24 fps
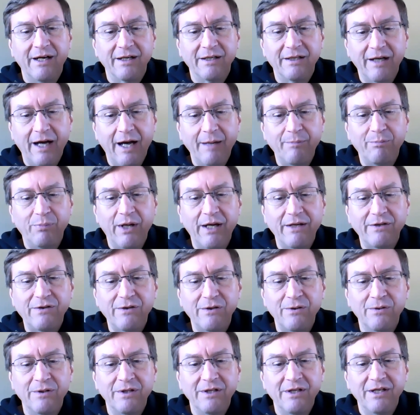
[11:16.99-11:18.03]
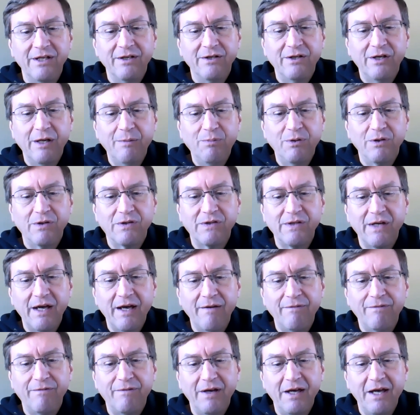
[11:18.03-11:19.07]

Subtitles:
God bless you. Keep you safe,